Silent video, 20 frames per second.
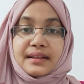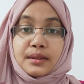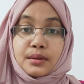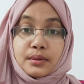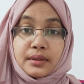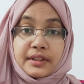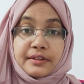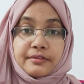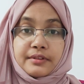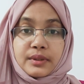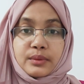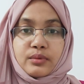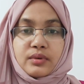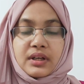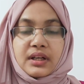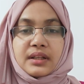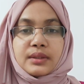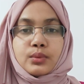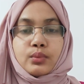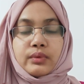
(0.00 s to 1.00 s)
Hello
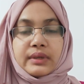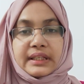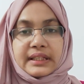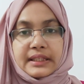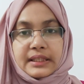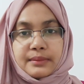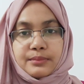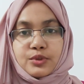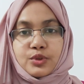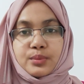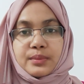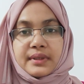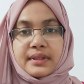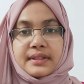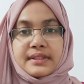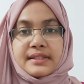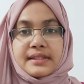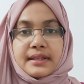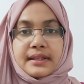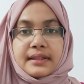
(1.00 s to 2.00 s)
everyone, welcome to
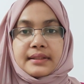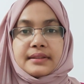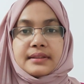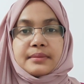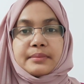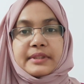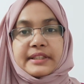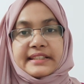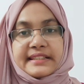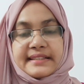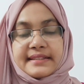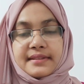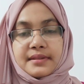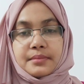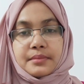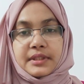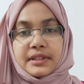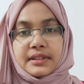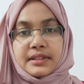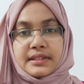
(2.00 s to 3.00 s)
my channel
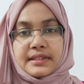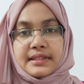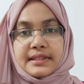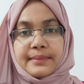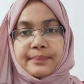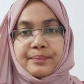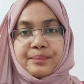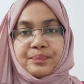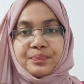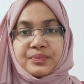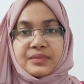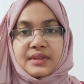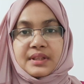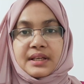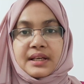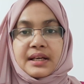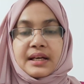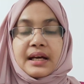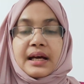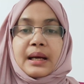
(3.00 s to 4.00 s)
Medicine.
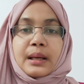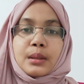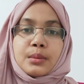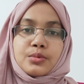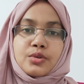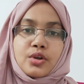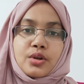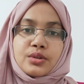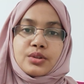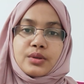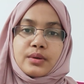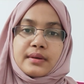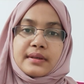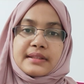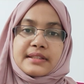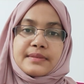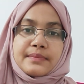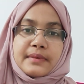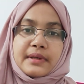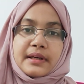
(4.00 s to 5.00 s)
I'm Dr.
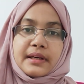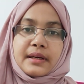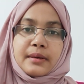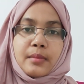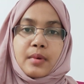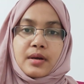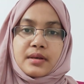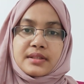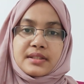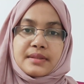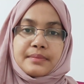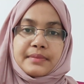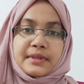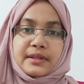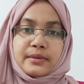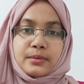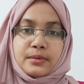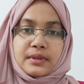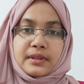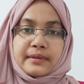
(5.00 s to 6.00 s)
Asma,
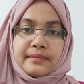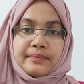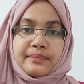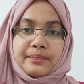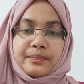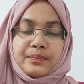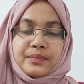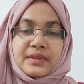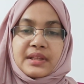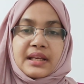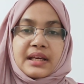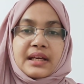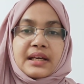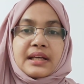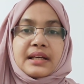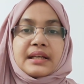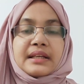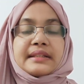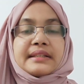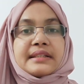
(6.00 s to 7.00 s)
MRCP UK.
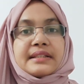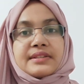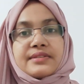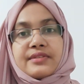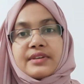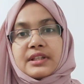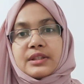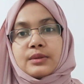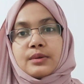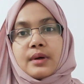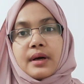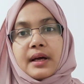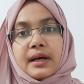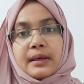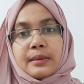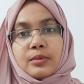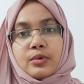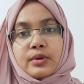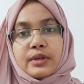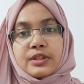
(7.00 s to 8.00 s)
In this video,
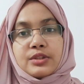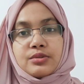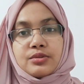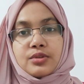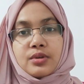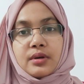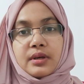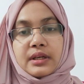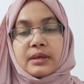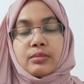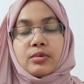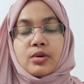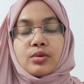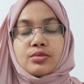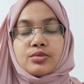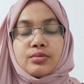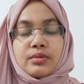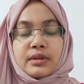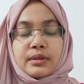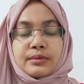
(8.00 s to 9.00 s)
I am going to talk
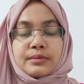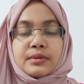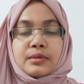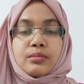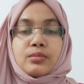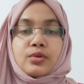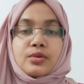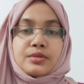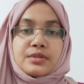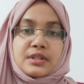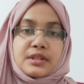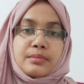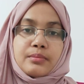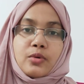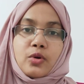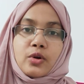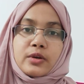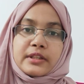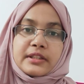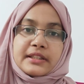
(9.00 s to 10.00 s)
about one of the most
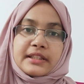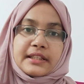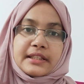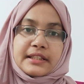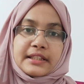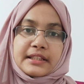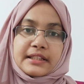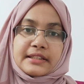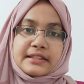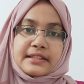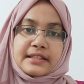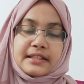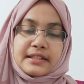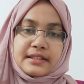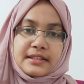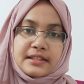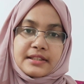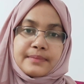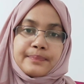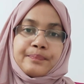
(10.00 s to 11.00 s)
important clinical
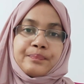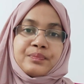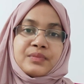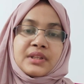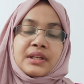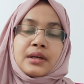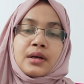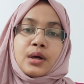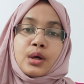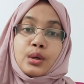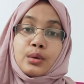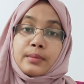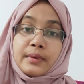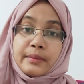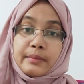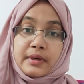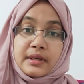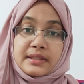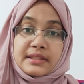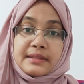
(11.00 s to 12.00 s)
session of
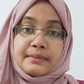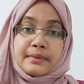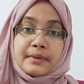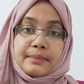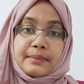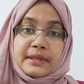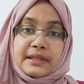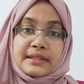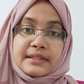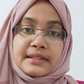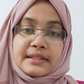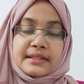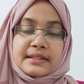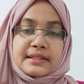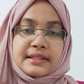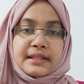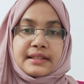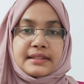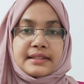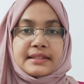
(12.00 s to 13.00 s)
MRCP
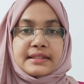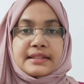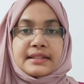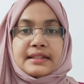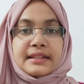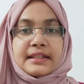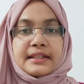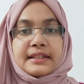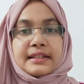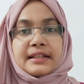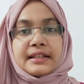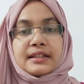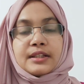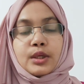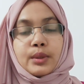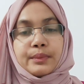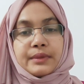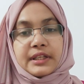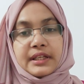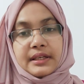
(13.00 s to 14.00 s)
Paces, that is clinical
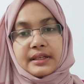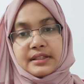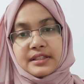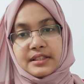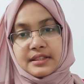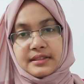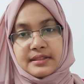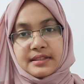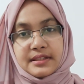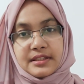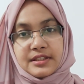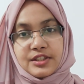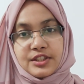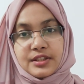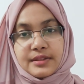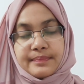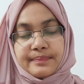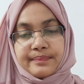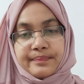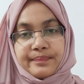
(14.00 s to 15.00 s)
communication
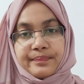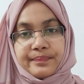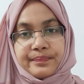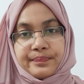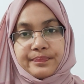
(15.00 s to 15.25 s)
session.